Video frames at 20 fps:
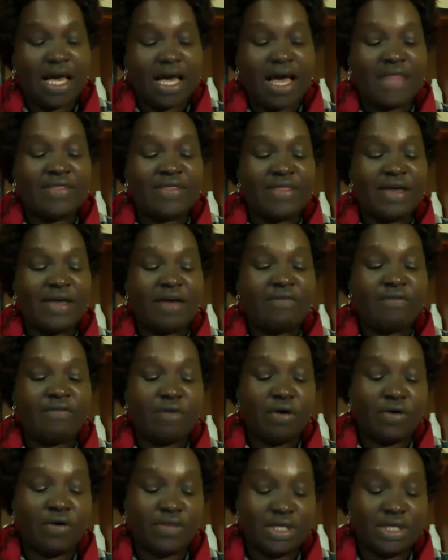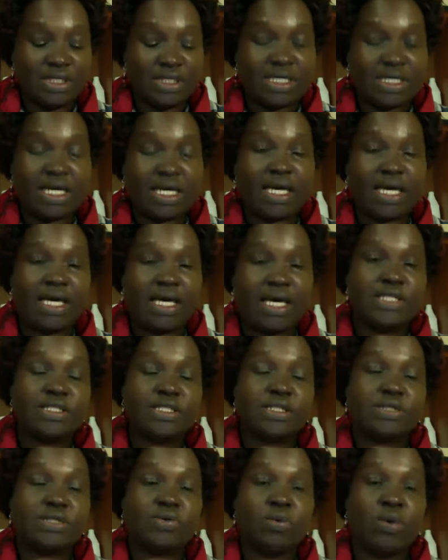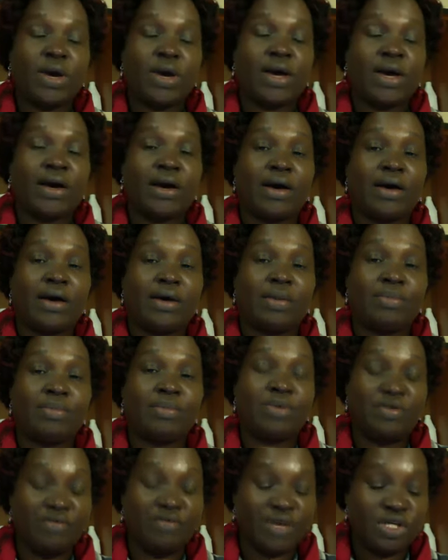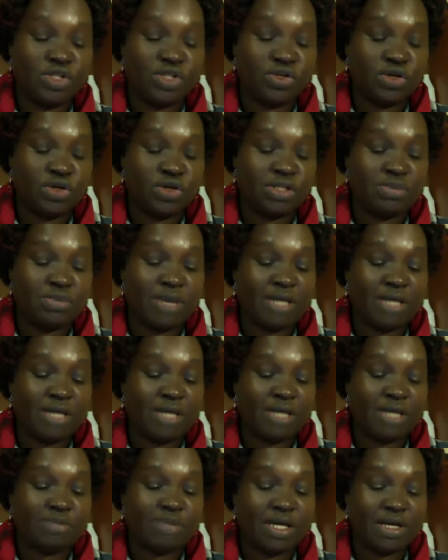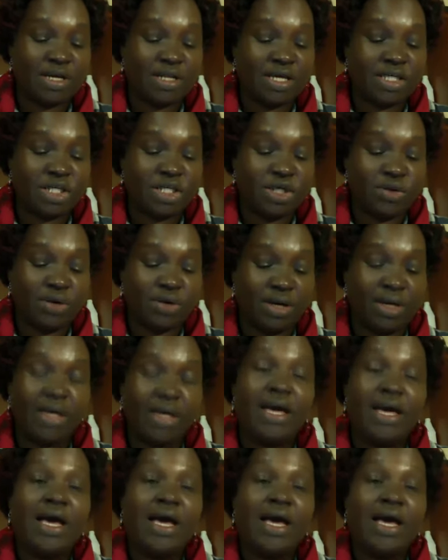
And therefore, this is a case where prevention is much better than cure.